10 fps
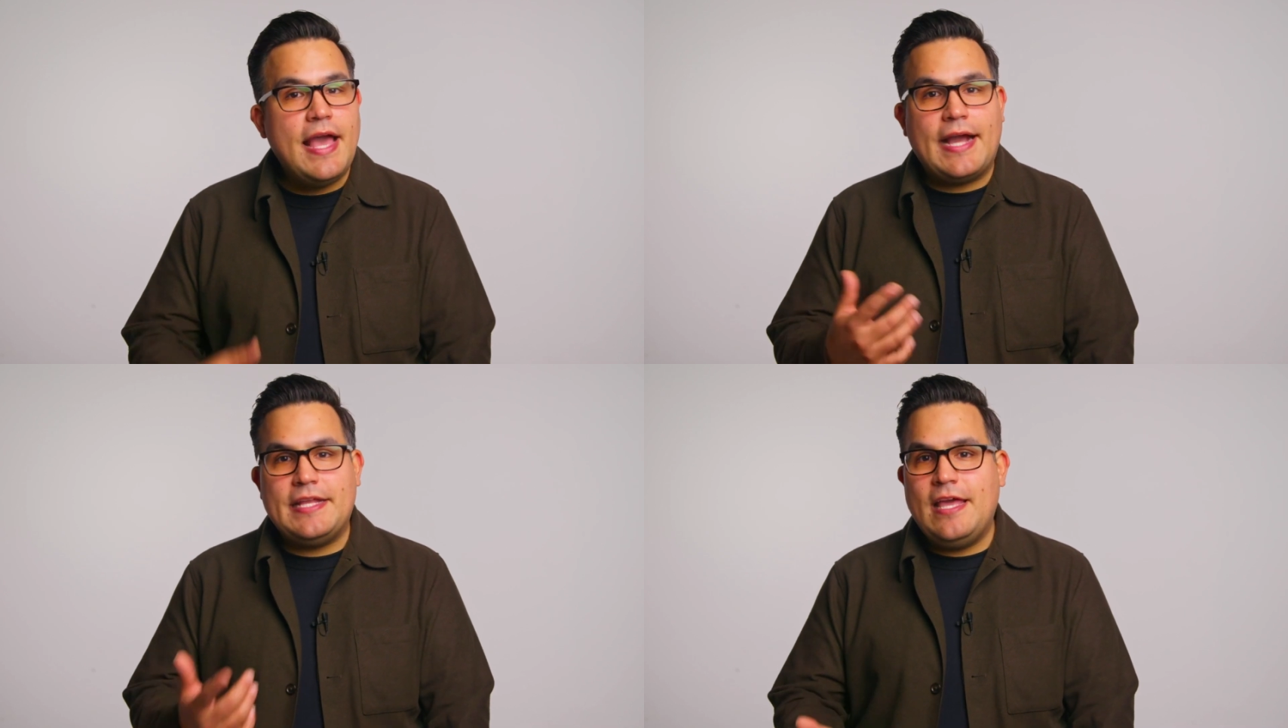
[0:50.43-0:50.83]

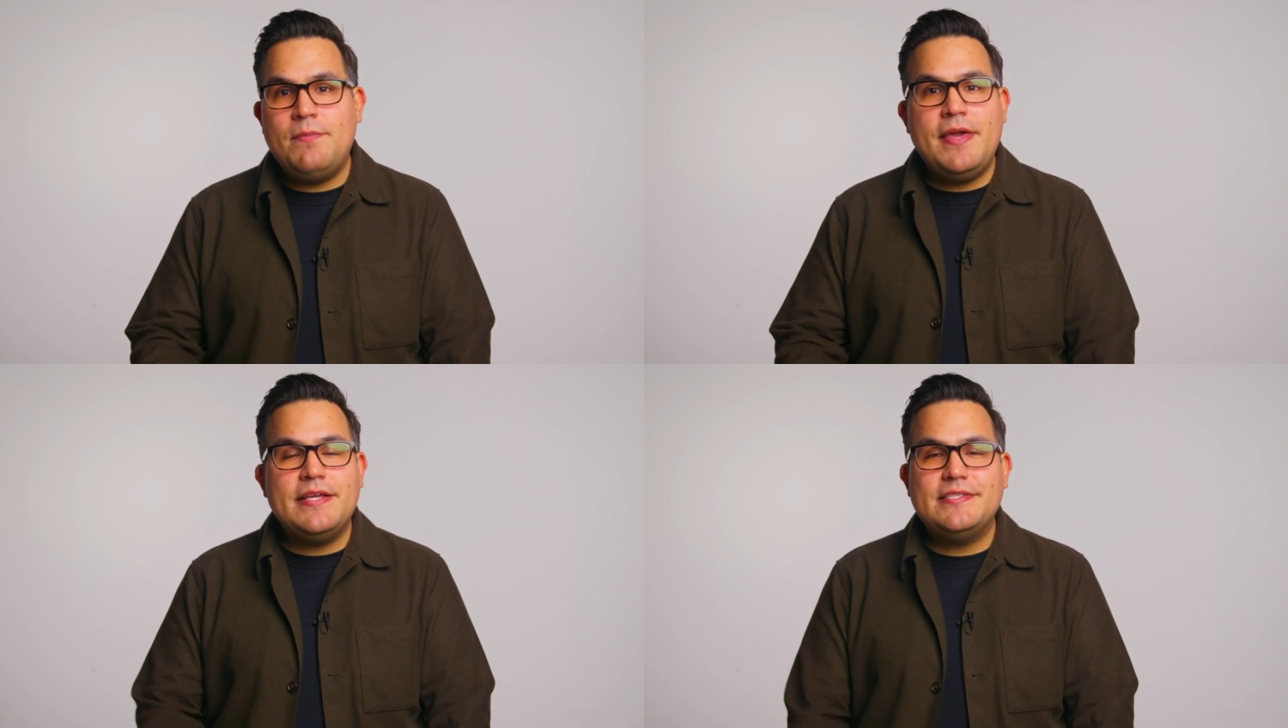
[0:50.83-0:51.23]

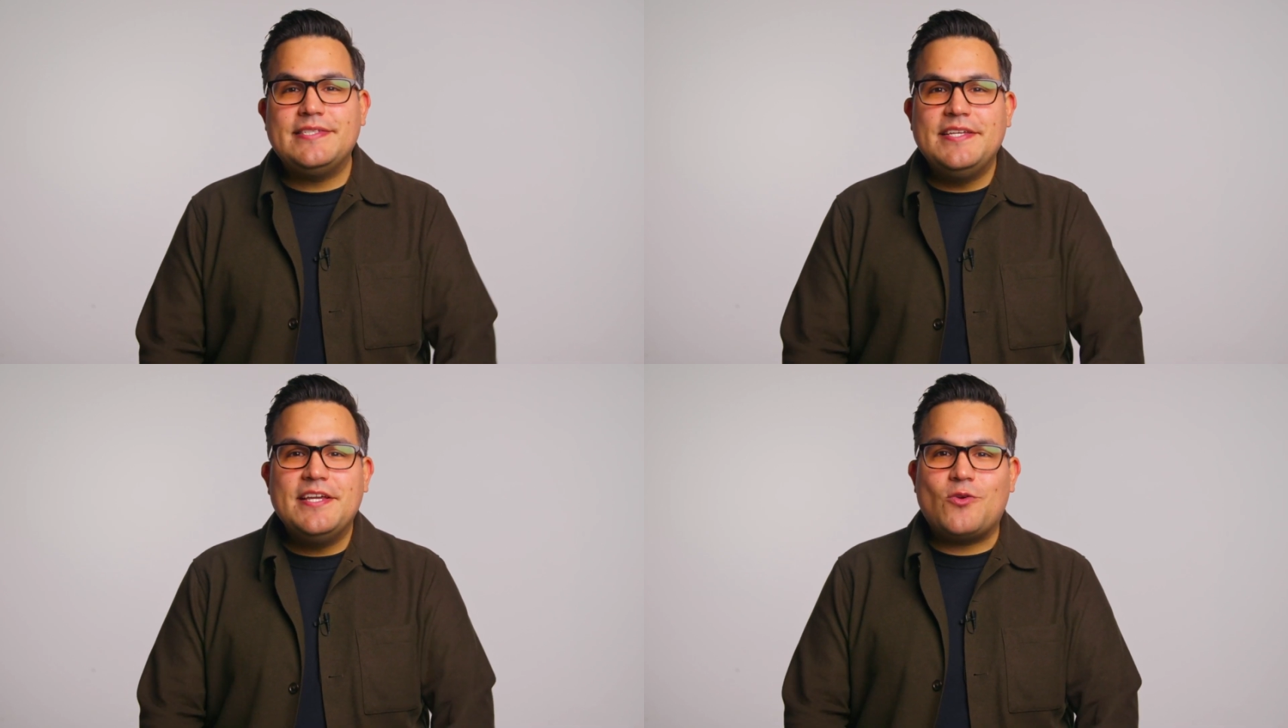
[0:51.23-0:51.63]

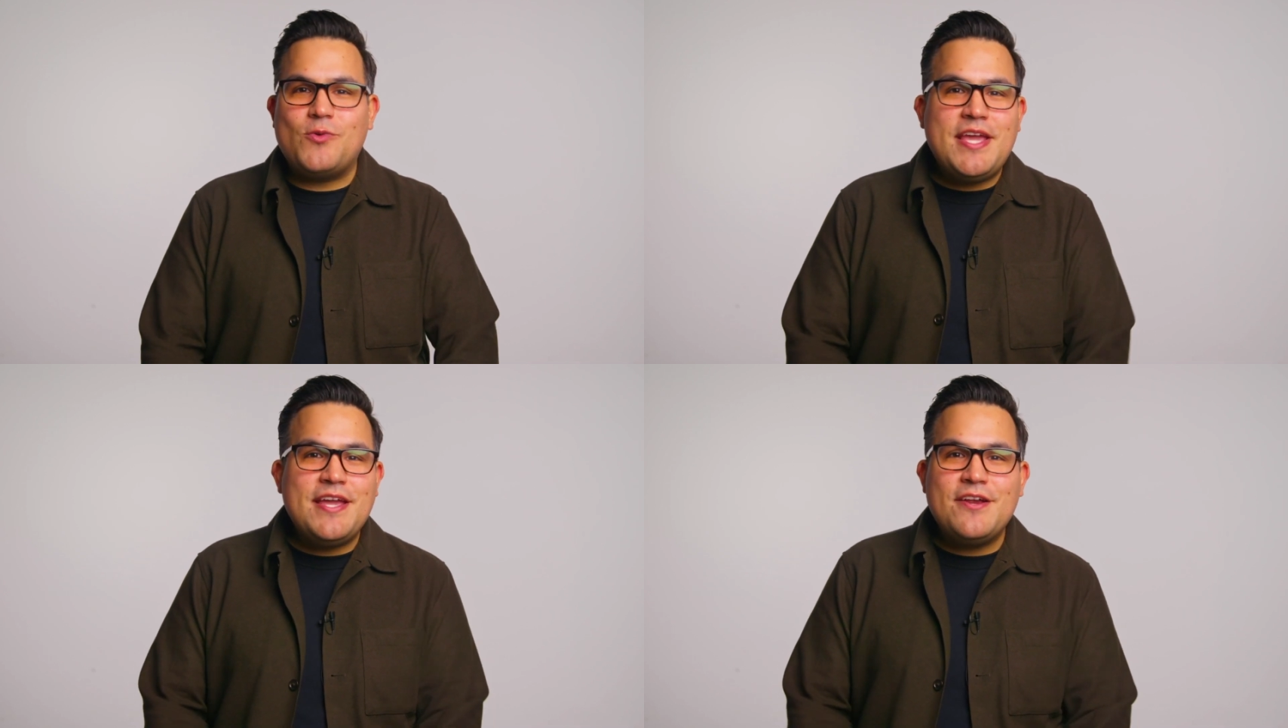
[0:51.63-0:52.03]
academics,
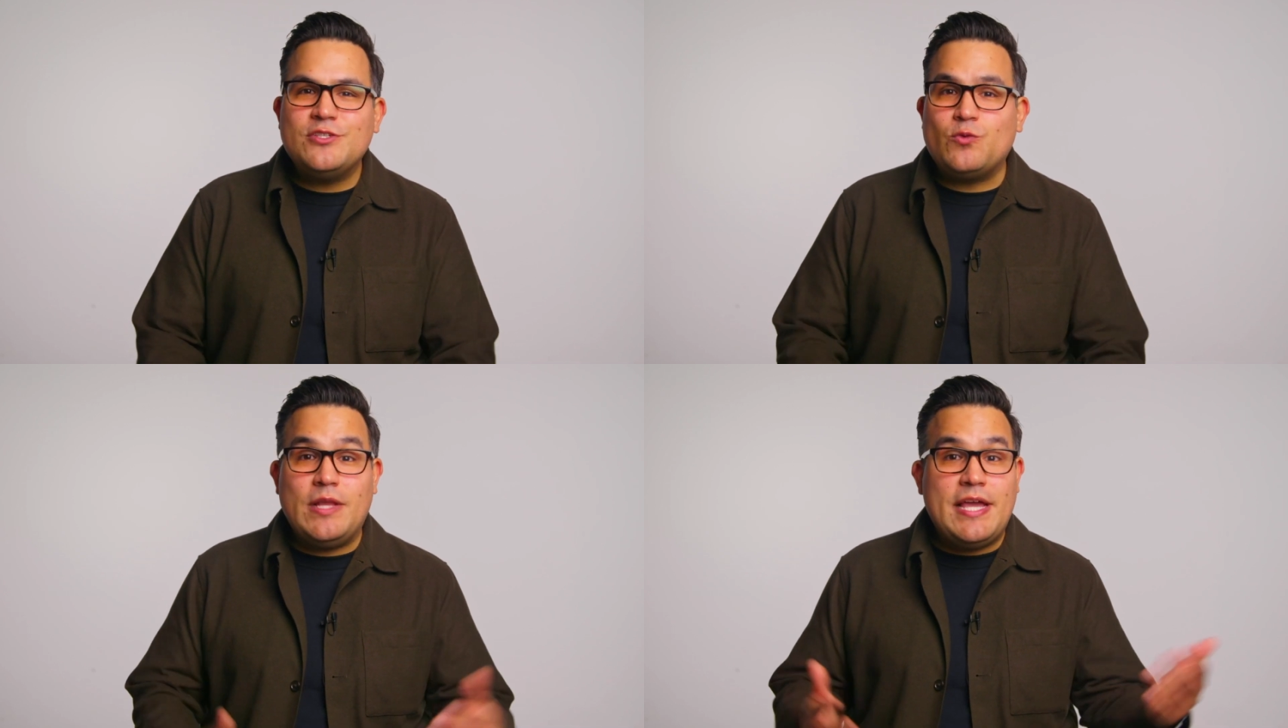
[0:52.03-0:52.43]

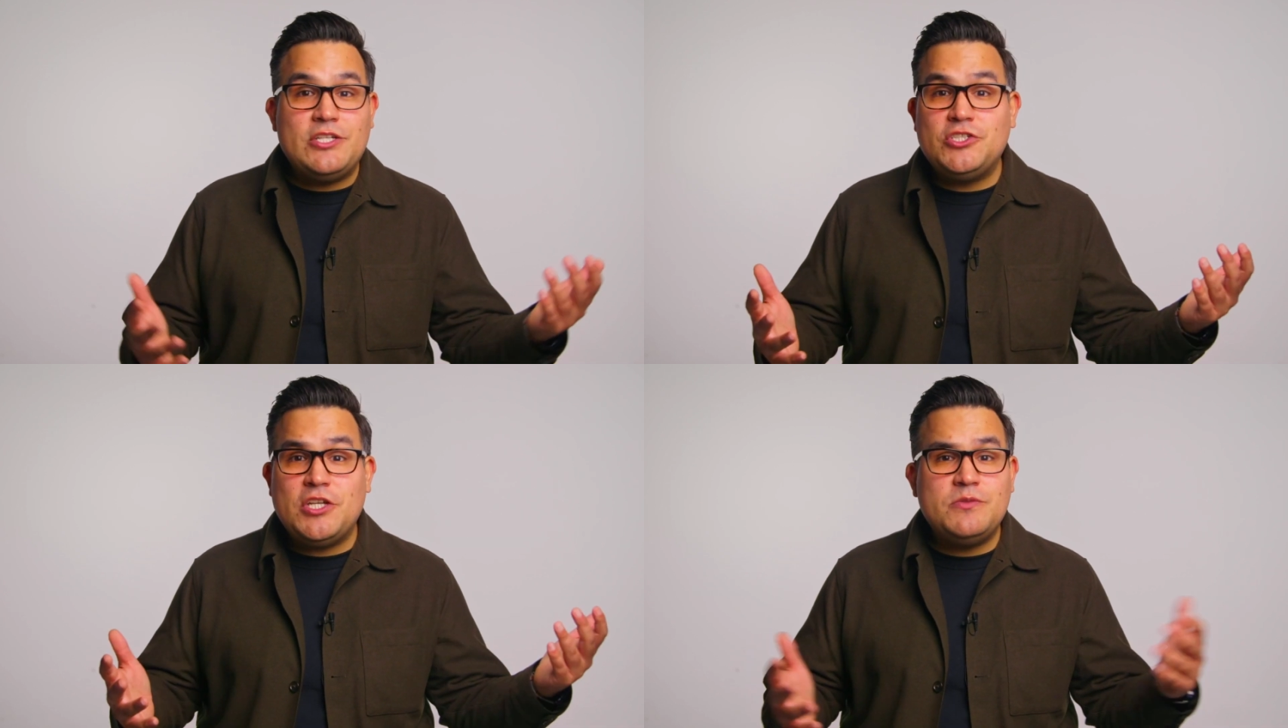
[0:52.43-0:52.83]
careers,
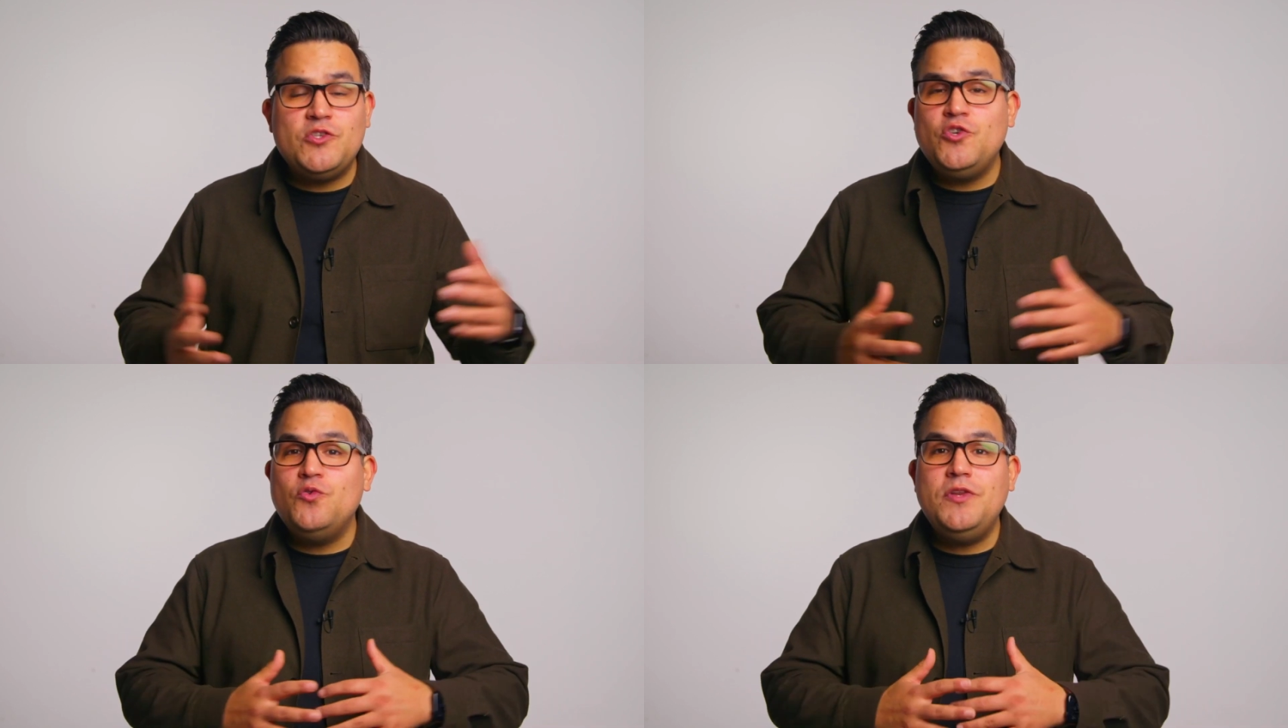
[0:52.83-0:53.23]
relationships,
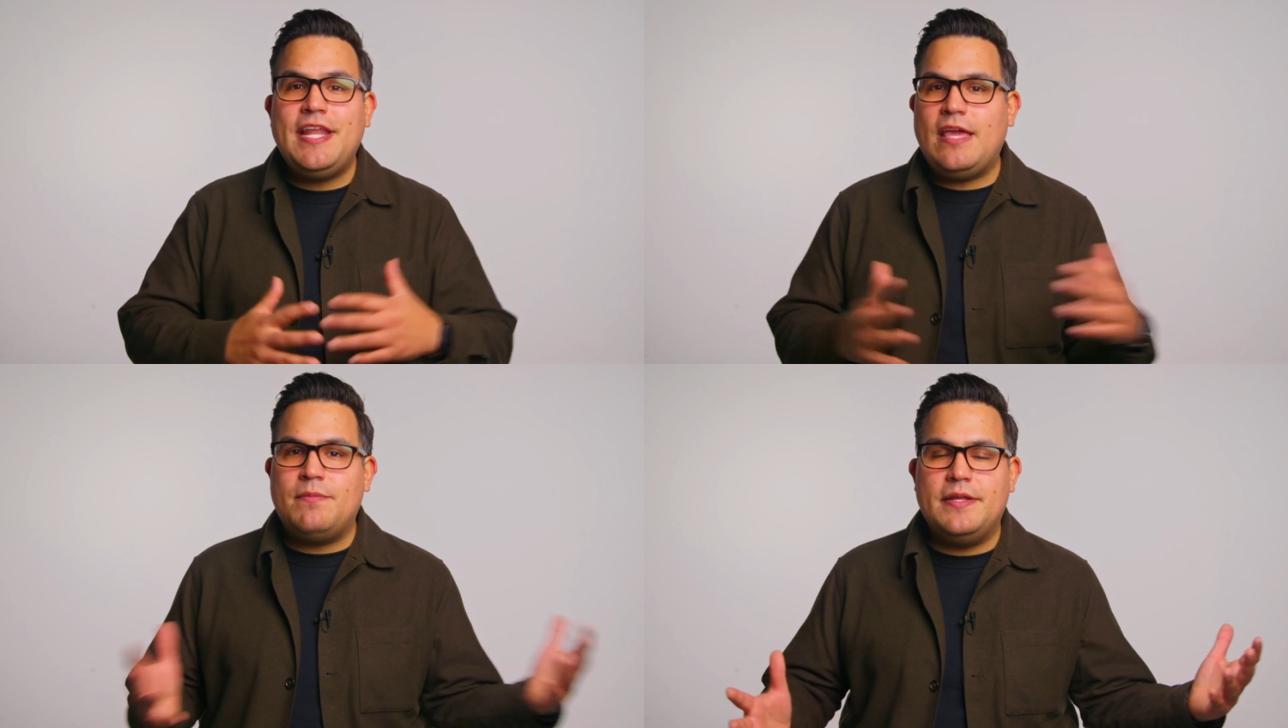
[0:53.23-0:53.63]
you
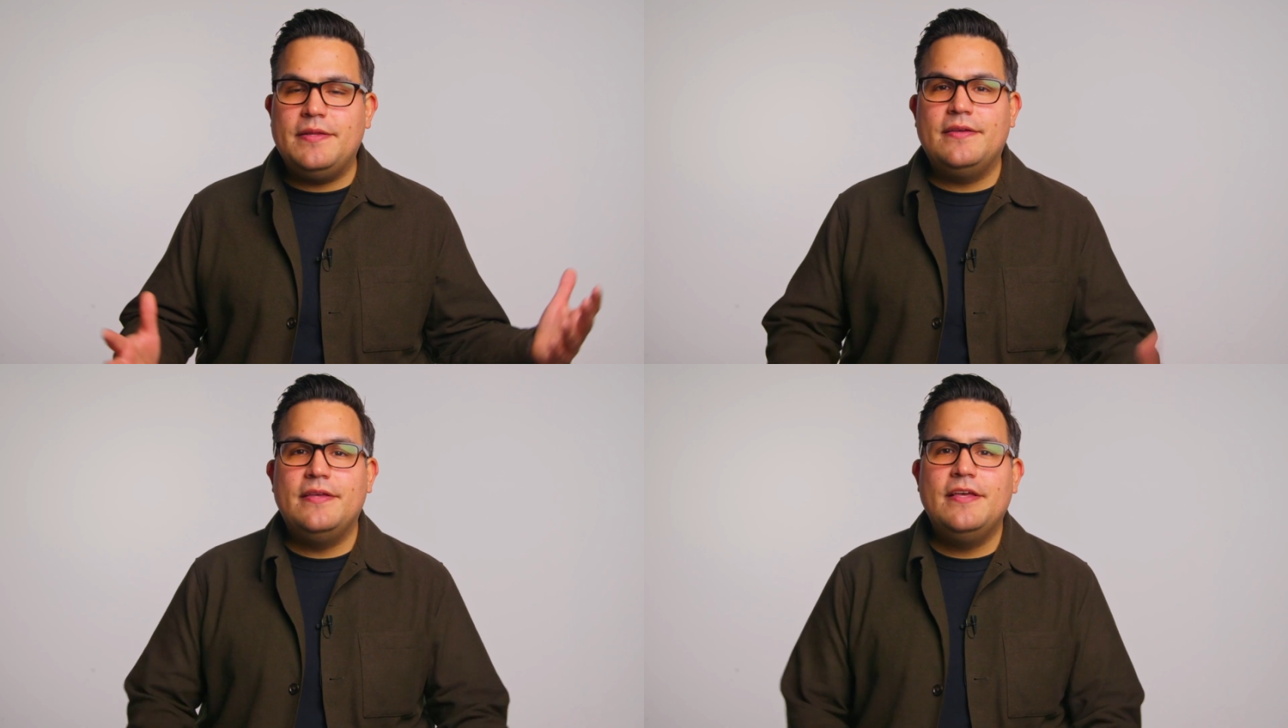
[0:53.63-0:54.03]
name it.